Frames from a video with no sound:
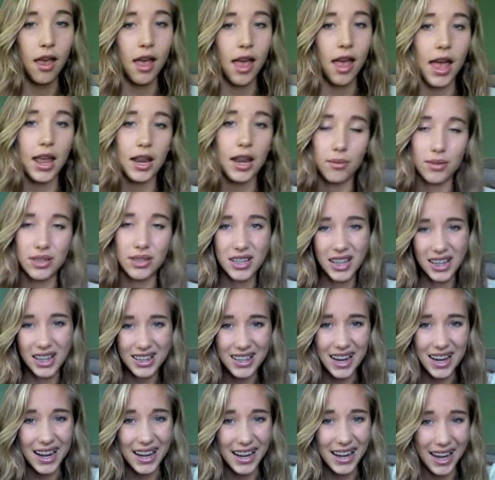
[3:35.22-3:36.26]
and it was
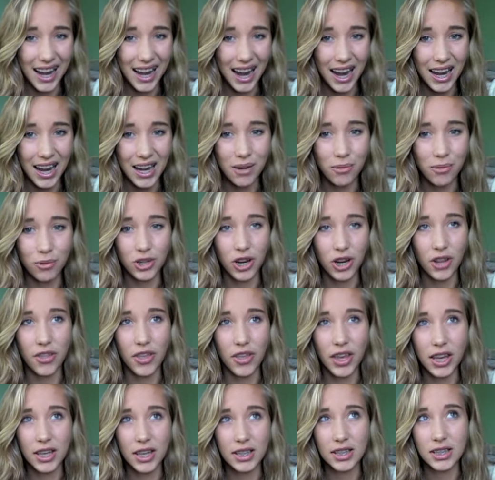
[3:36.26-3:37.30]
$6.99 which I
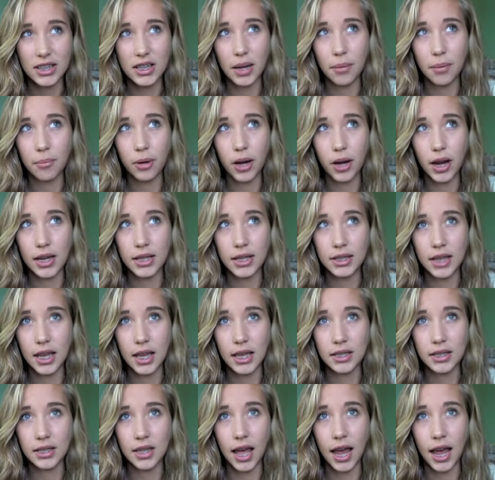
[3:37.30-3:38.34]
think is the same price
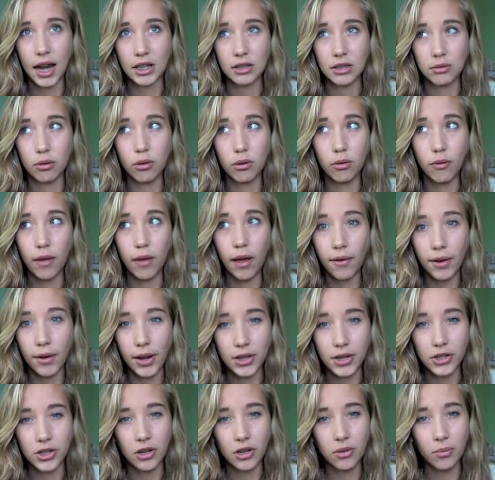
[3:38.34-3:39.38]
as the actual
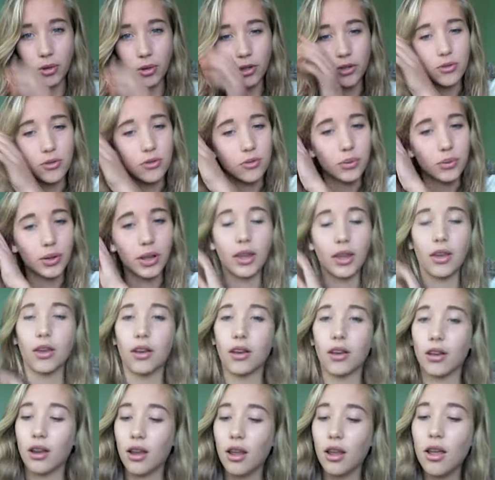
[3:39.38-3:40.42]
foundation which was really
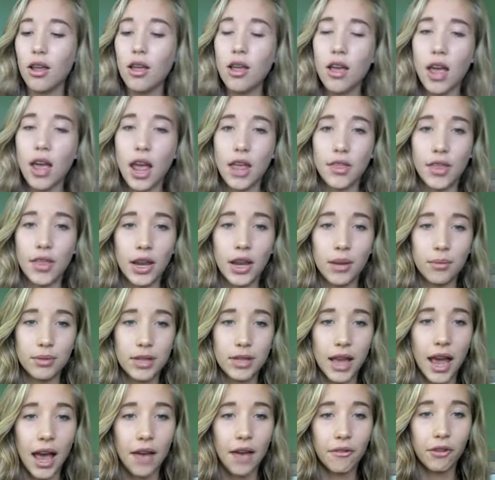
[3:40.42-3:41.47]
good and then it was
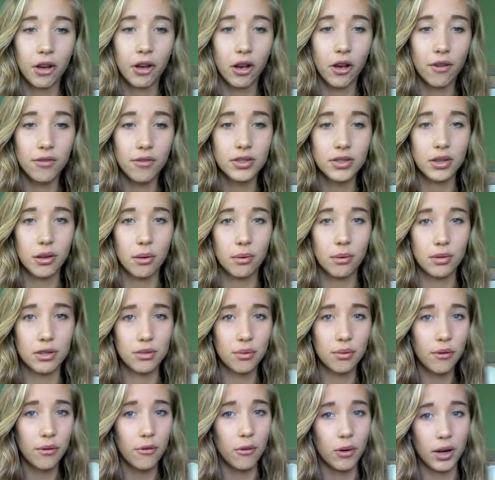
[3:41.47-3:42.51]
half off so it was
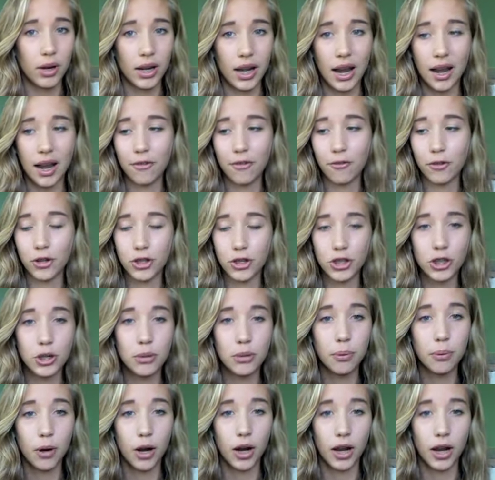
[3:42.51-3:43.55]
$3.49 for two
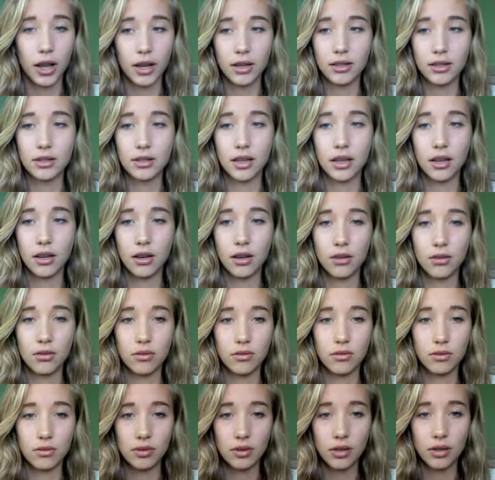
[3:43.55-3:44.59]
products and
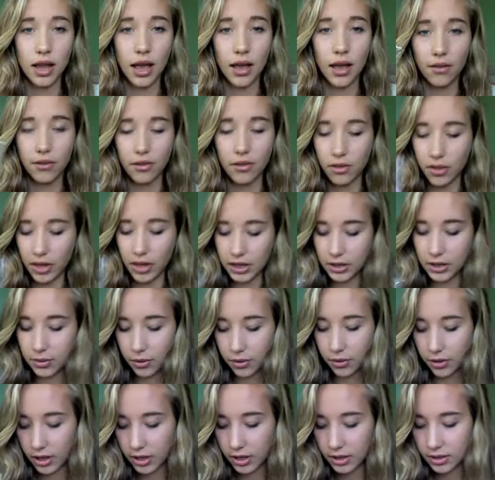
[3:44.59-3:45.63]
yeah the things were in
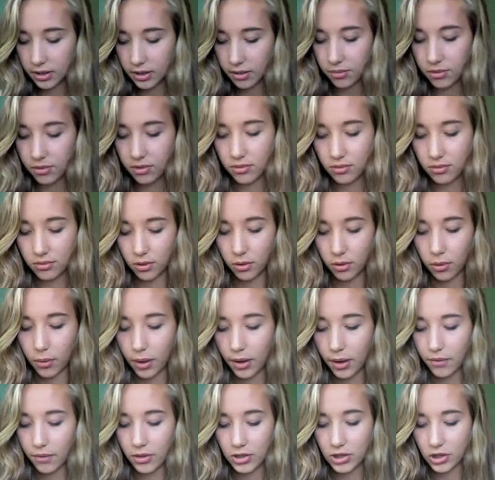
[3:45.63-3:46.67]
this I just don't know why I
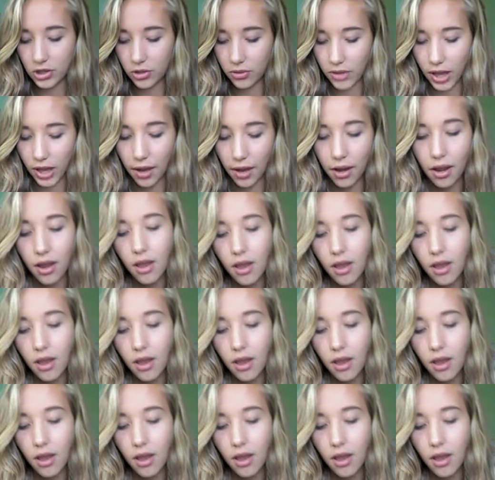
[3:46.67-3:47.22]
even showed that